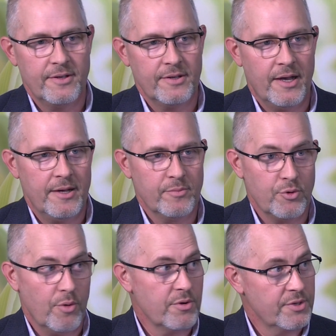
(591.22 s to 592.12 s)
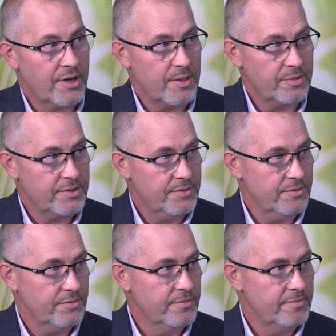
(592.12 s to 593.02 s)
Growers aren't able
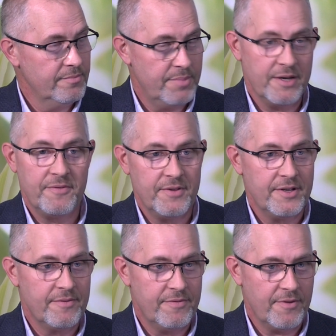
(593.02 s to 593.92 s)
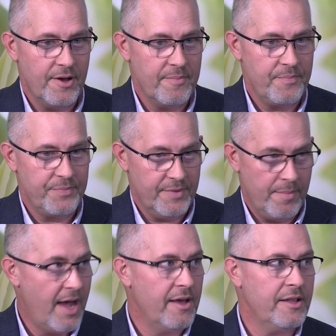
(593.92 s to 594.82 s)
to benefit from the
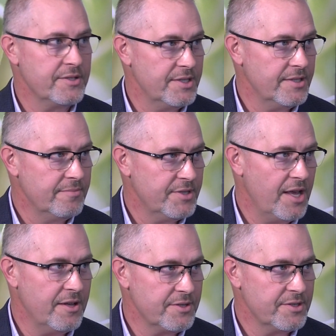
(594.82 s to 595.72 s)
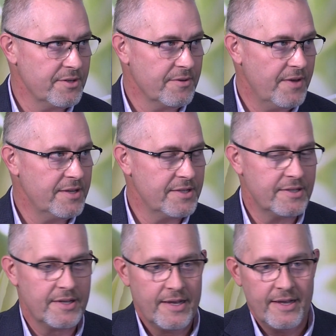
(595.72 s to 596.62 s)
biology challenges they're facing.